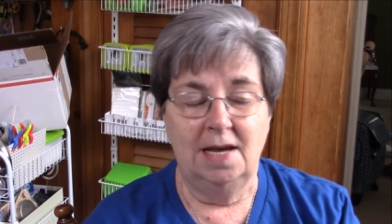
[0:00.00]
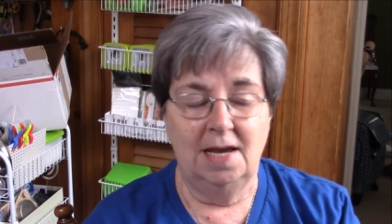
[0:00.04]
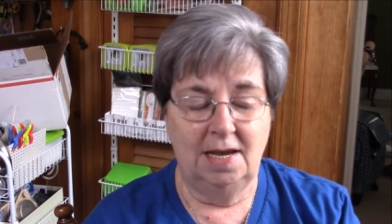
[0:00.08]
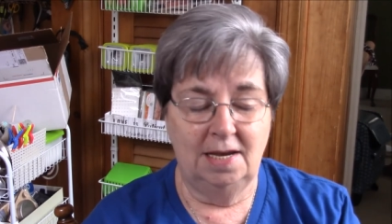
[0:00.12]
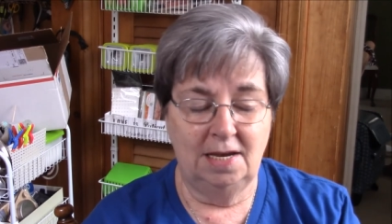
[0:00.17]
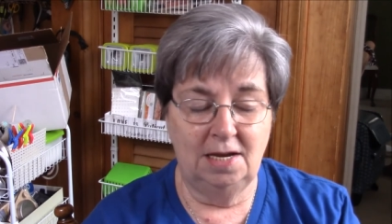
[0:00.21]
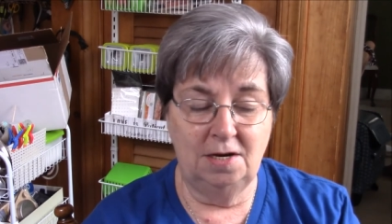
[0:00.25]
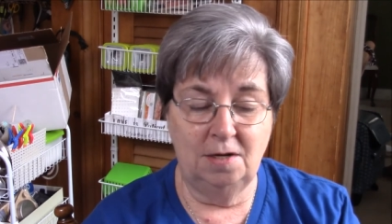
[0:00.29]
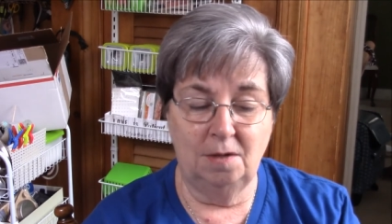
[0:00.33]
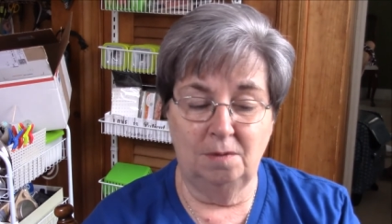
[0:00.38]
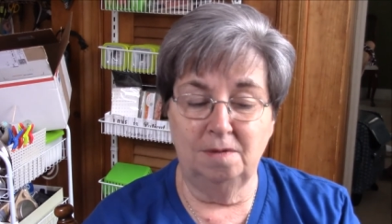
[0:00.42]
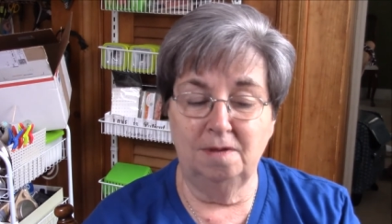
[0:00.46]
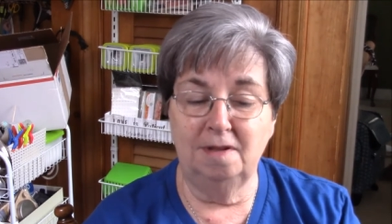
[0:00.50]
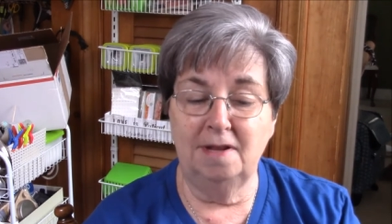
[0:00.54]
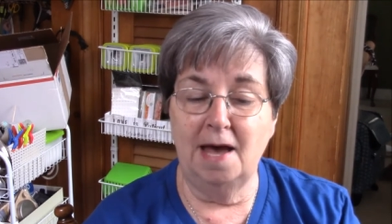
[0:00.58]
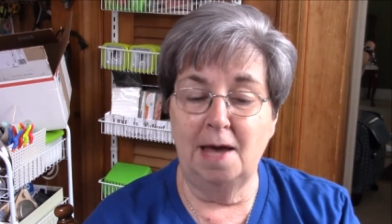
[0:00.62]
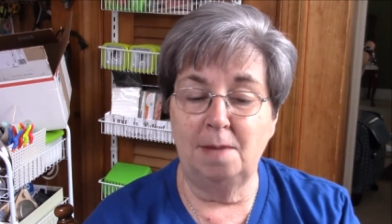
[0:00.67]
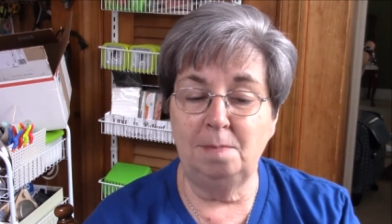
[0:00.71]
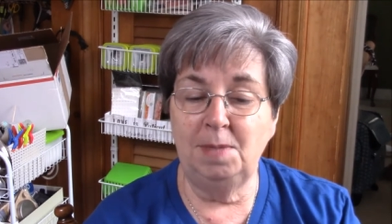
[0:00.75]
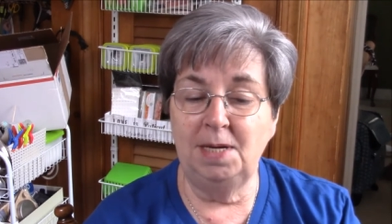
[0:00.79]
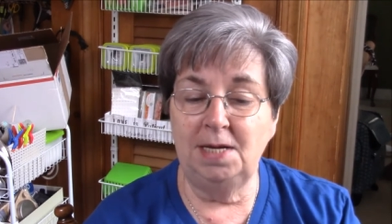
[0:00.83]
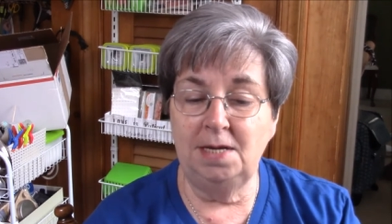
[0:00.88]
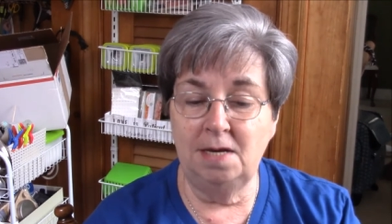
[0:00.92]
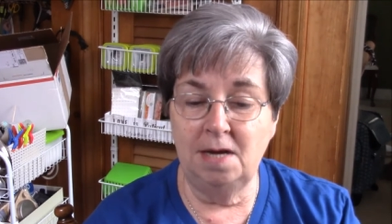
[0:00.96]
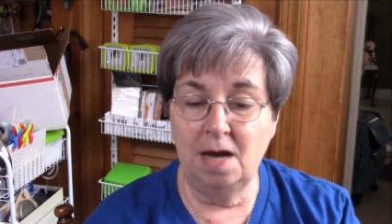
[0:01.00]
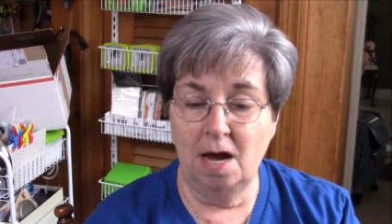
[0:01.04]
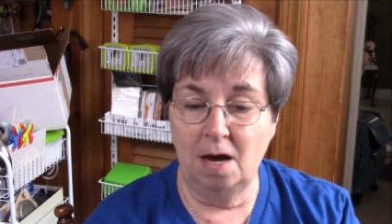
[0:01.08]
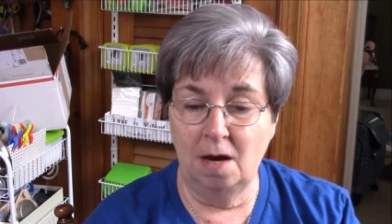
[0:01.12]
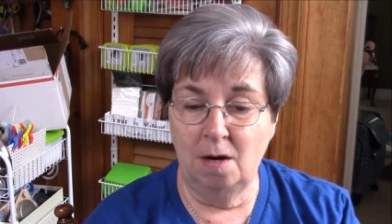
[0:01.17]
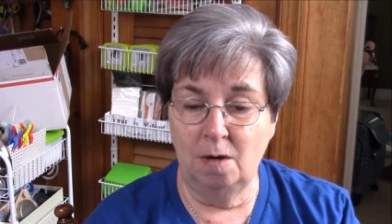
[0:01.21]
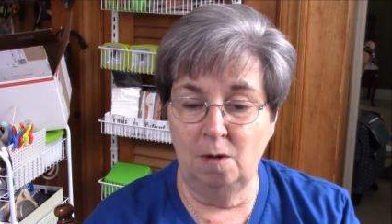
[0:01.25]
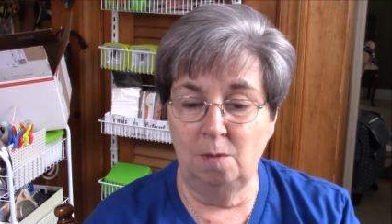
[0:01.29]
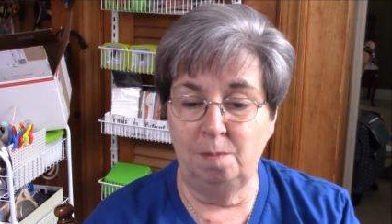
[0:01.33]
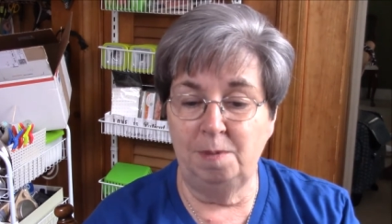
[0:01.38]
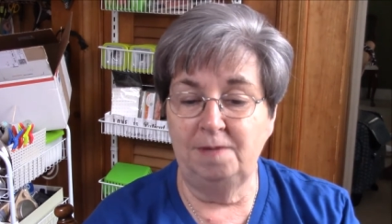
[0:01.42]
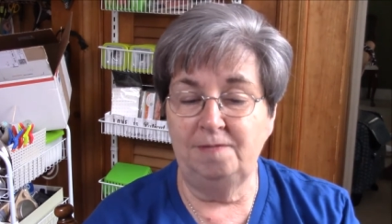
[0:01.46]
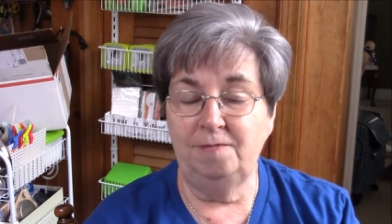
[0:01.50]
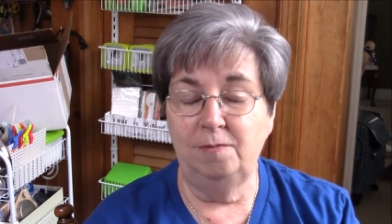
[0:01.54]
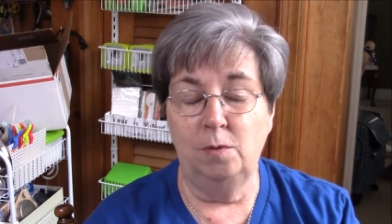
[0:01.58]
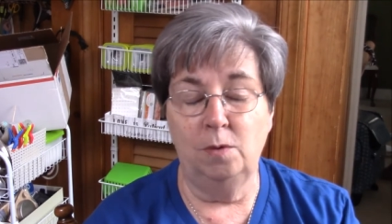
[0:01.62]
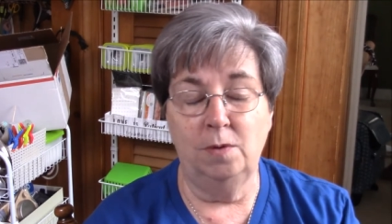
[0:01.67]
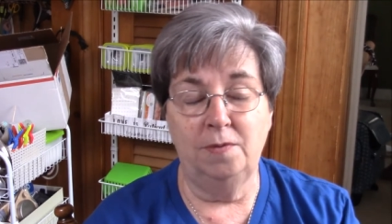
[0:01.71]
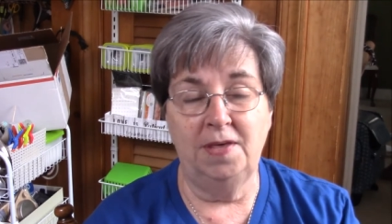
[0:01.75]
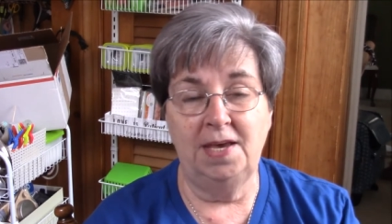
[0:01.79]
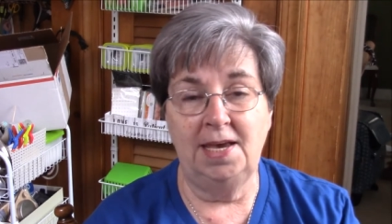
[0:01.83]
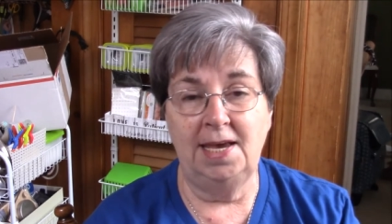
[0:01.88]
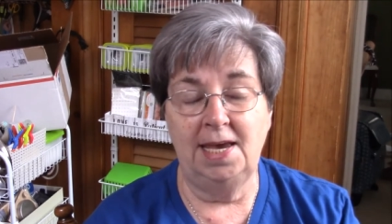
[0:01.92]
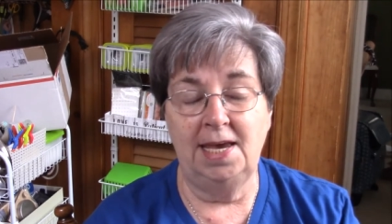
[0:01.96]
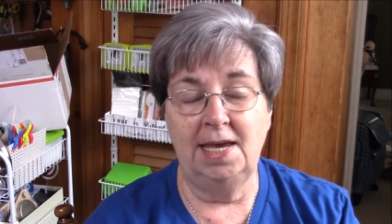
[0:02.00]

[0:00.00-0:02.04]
you know let me know before the